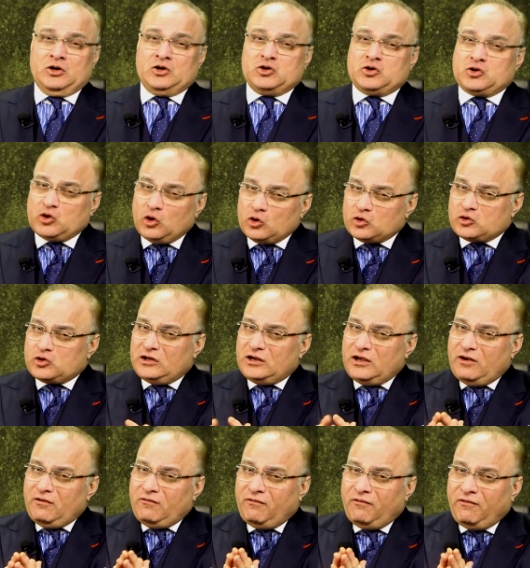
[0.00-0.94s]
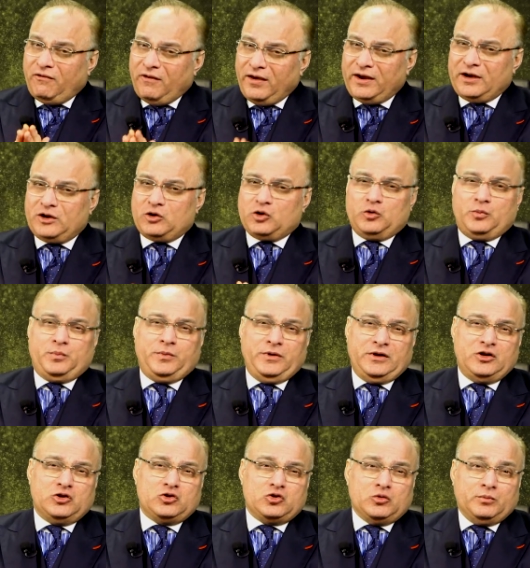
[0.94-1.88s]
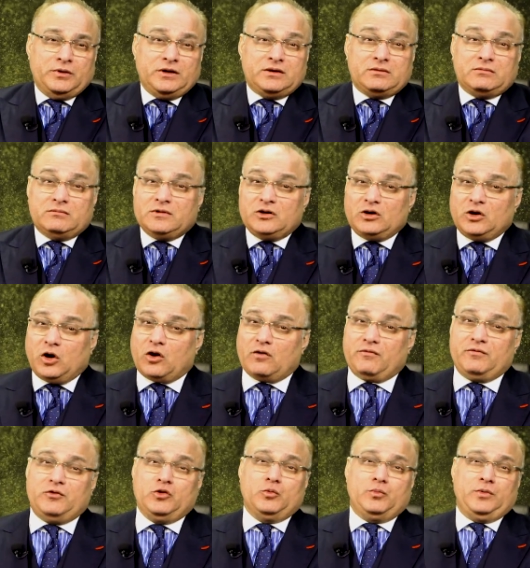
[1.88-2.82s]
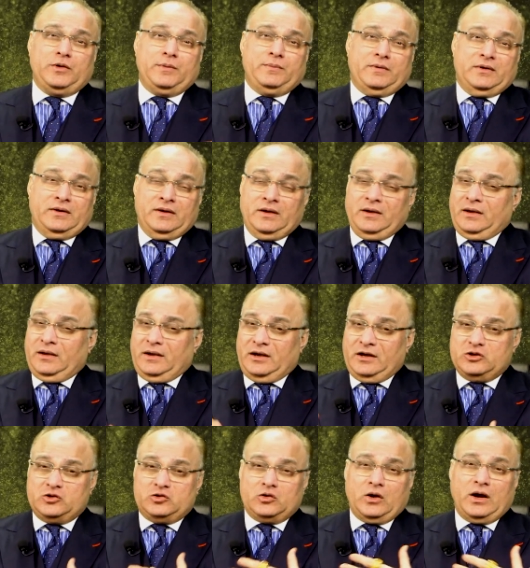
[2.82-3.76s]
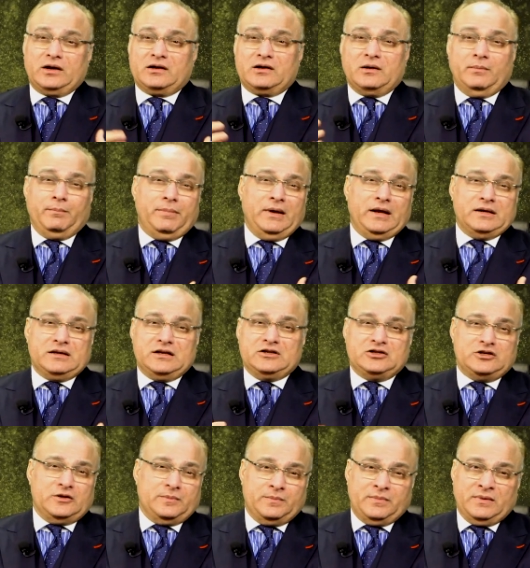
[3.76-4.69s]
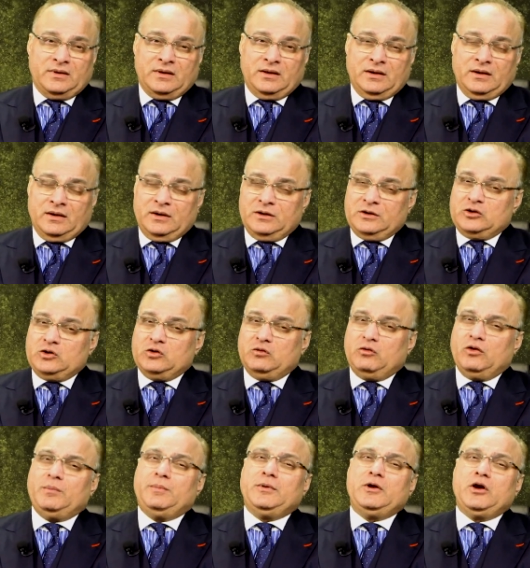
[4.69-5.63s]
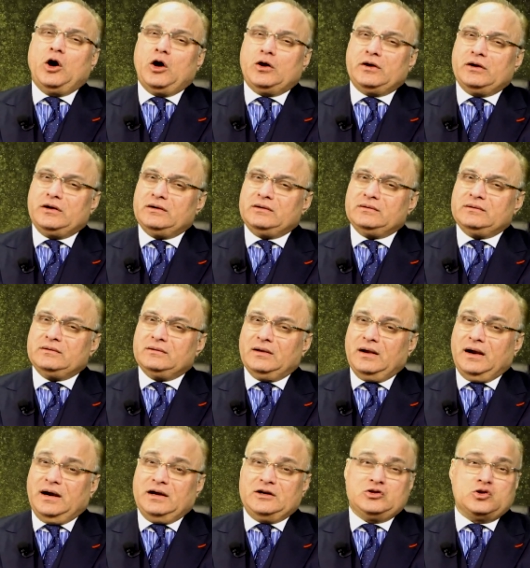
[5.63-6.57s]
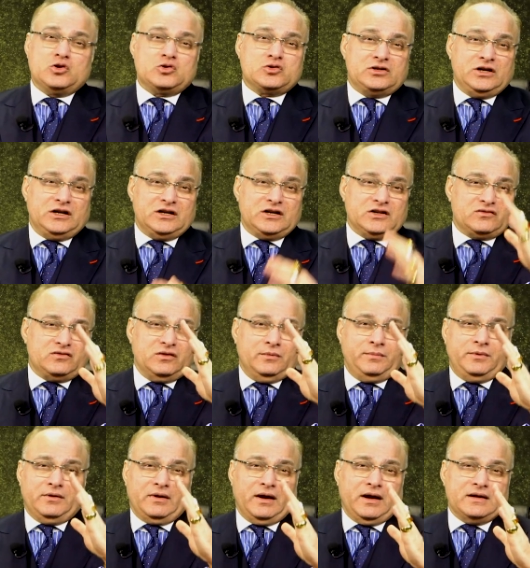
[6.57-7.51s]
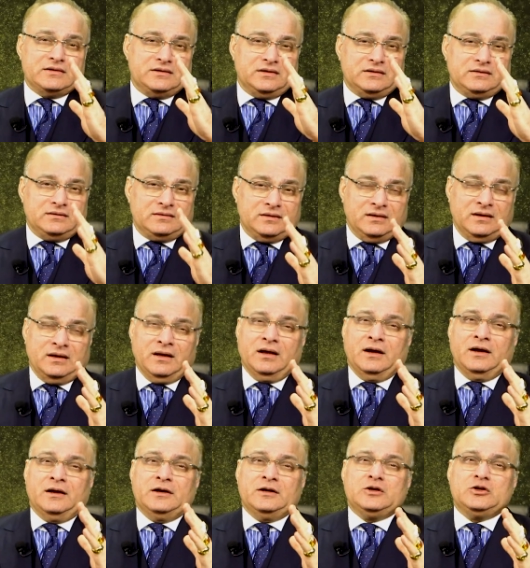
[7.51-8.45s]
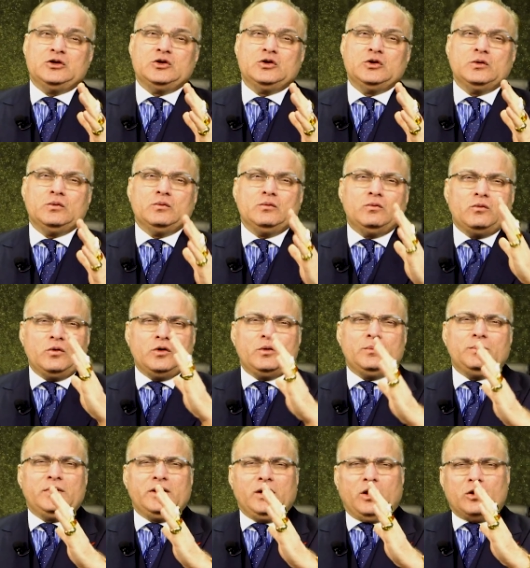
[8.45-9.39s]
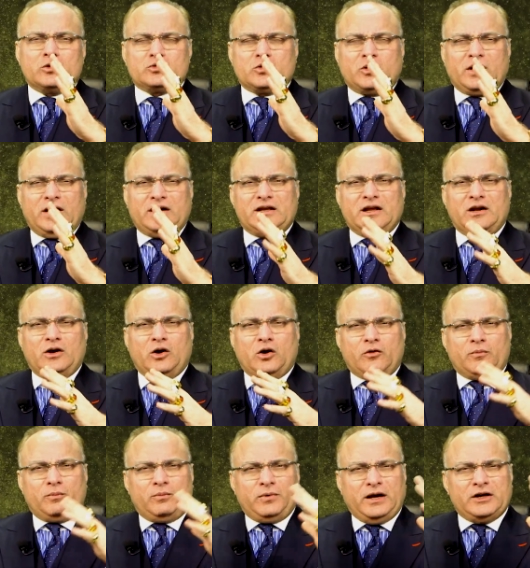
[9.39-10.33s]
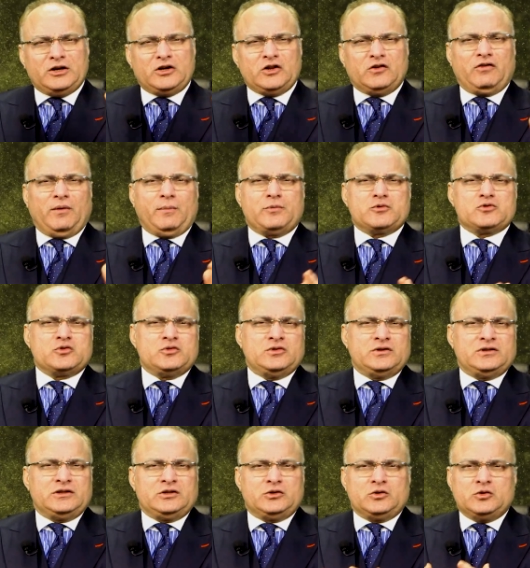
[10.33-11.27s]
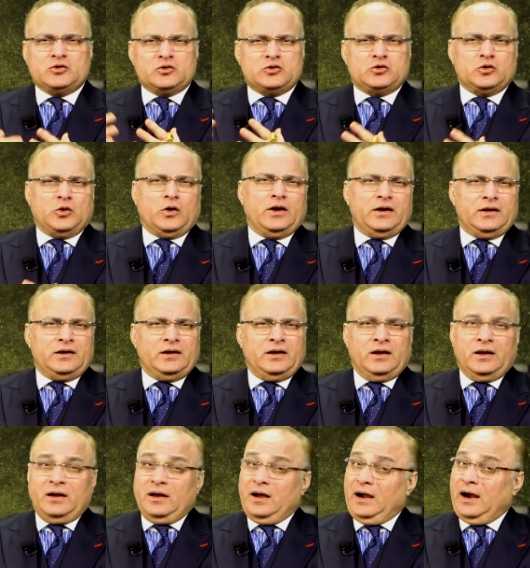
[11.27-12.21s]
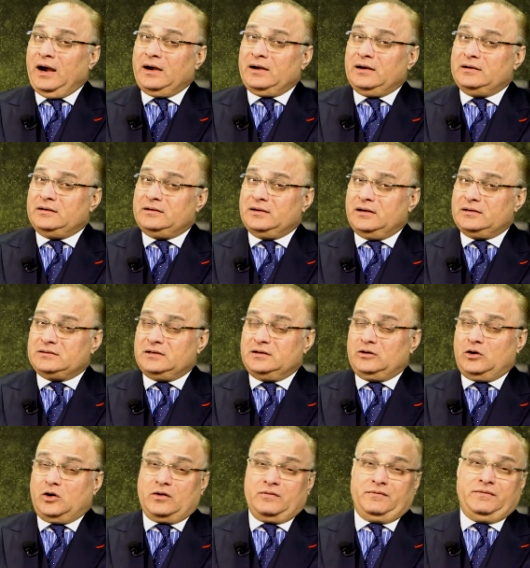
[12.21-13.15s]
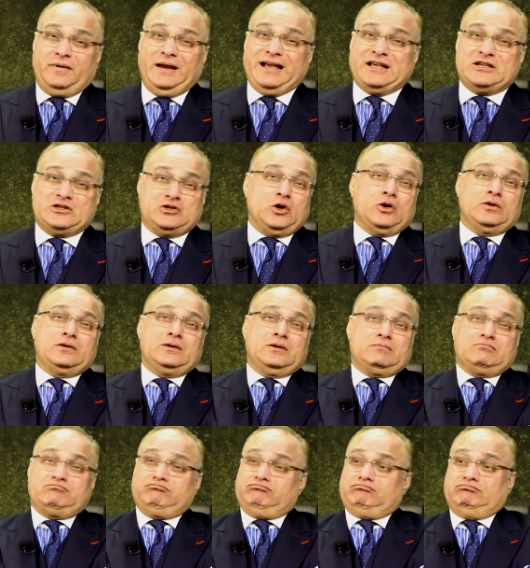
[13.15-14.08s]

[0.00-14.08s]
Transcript: Socially, a very good period to meet a lot of new people, enjoying companionship. You would be honored and your status will be rising. You would be also getting a lot of plenty of opportunity to enjoy and indulge a lot of exotic